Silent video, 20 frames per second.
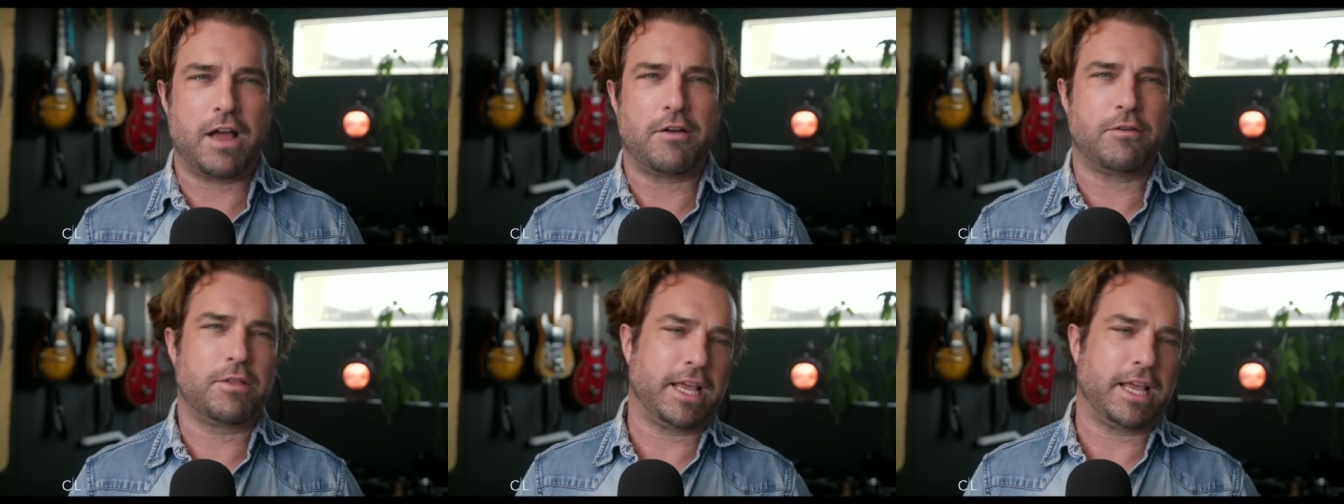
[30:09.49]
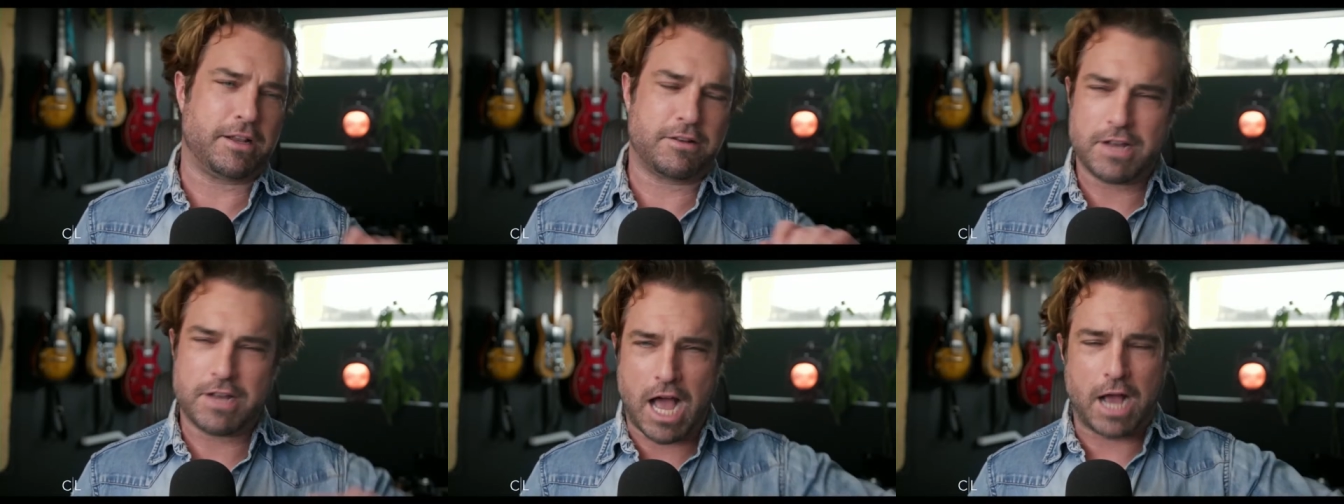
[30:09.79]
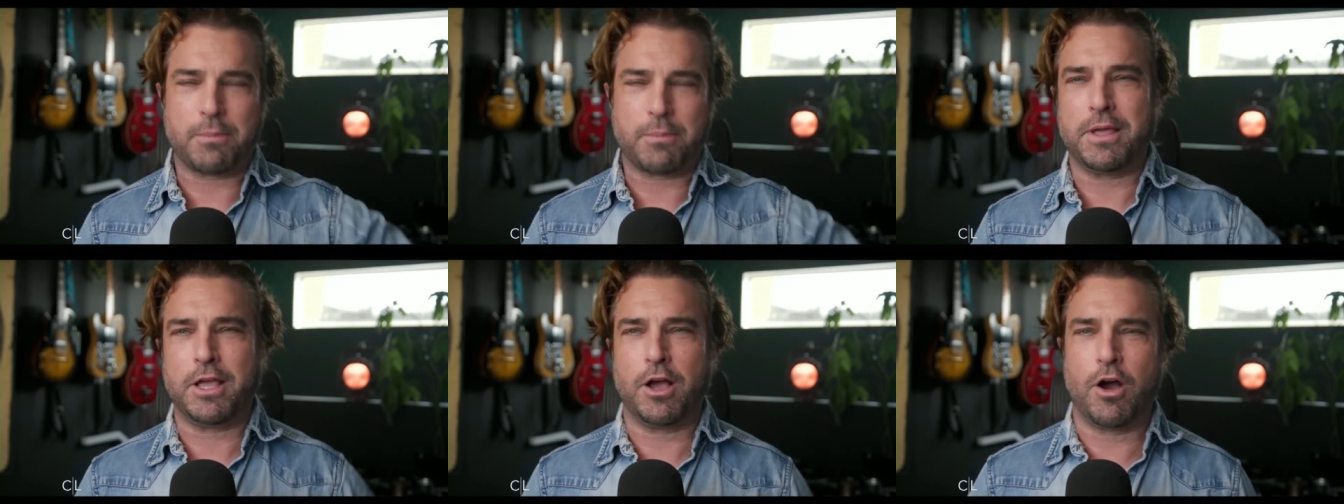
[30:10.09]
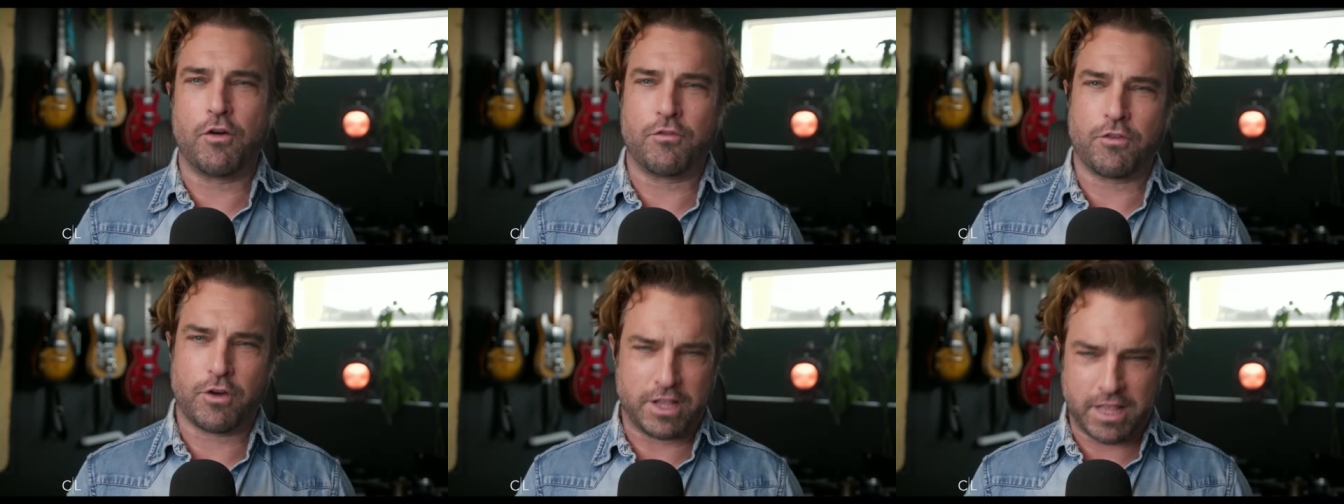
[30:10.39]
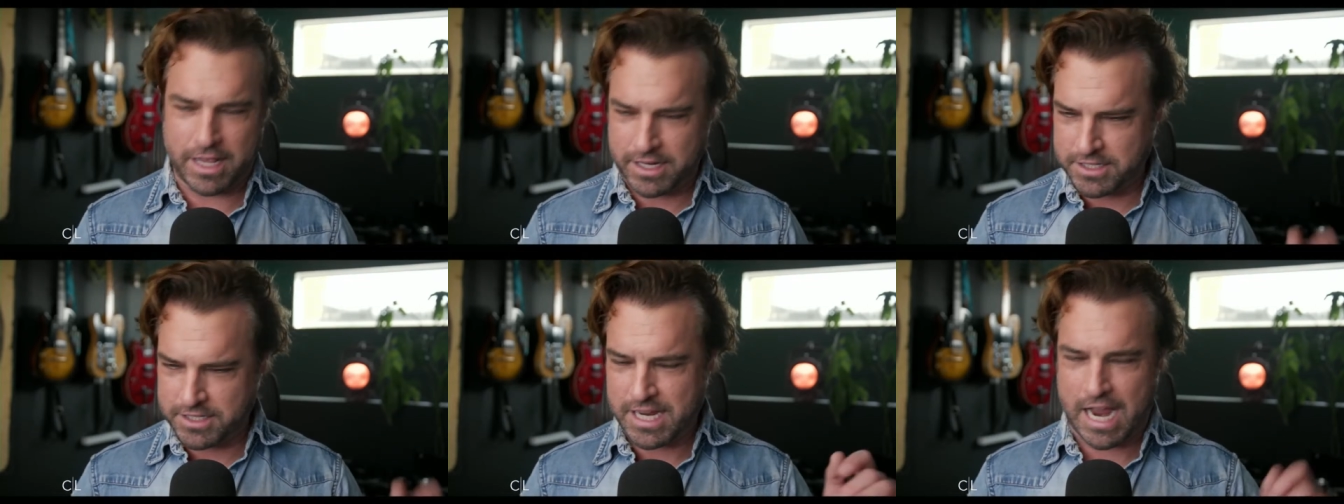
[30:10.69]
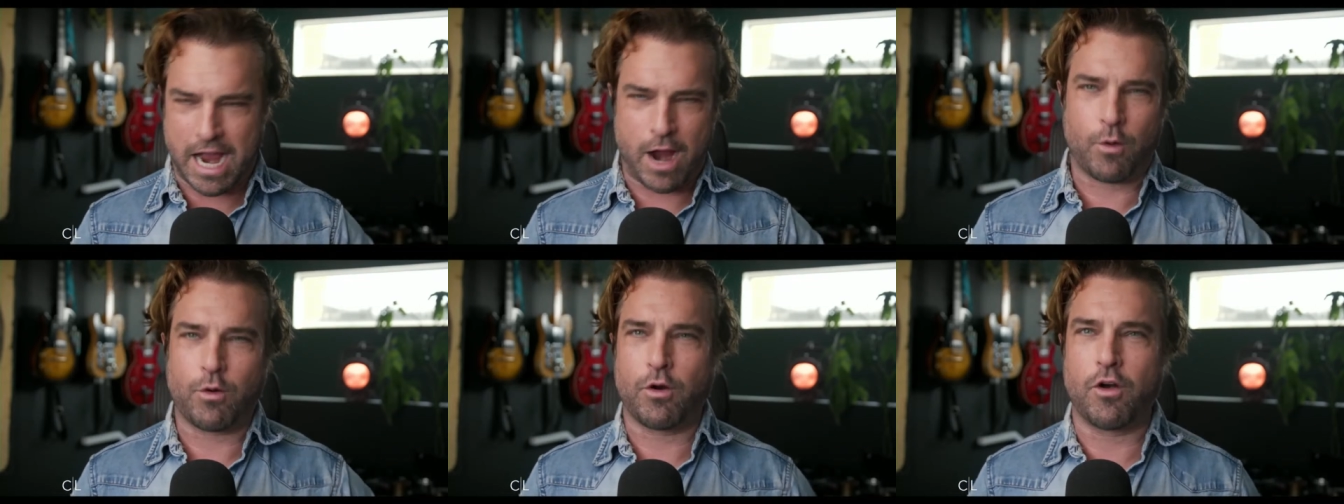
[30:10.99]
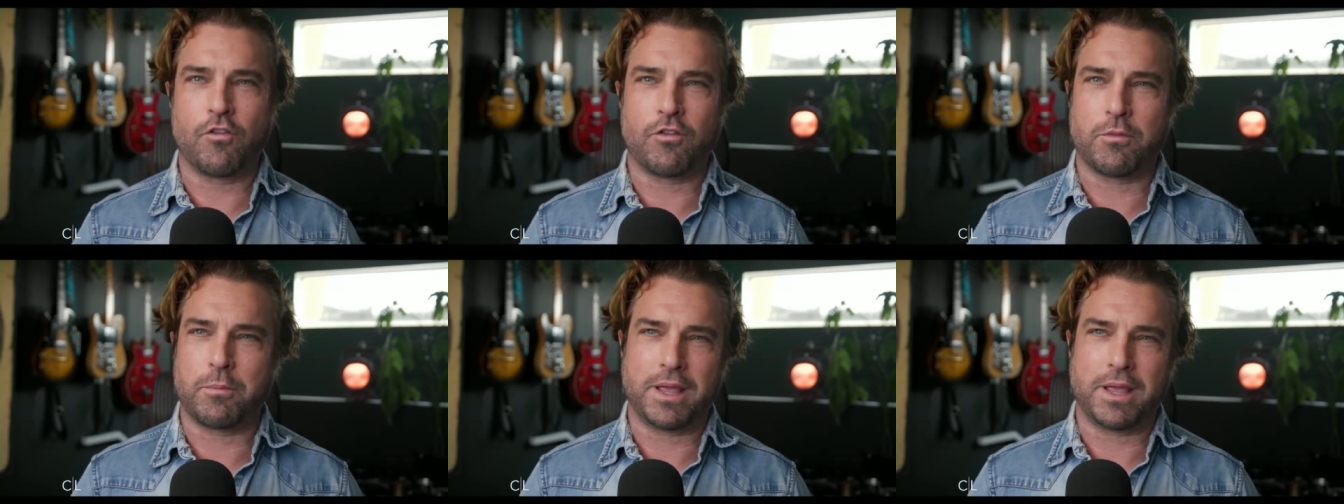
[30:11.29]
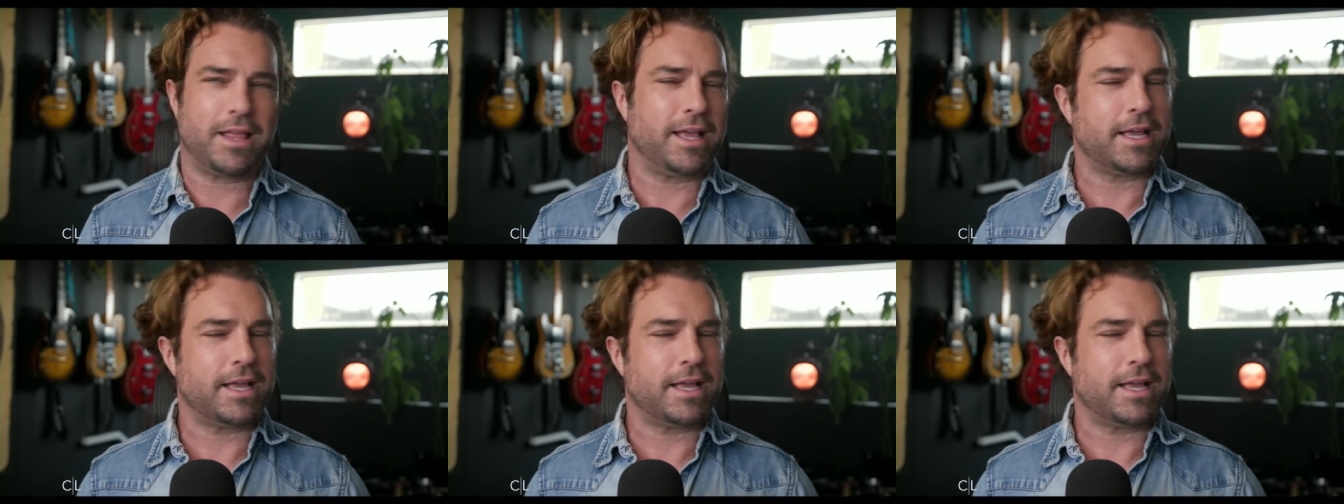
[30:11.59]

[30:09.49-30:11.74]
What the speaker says: like knock me over and then tower over me. Like,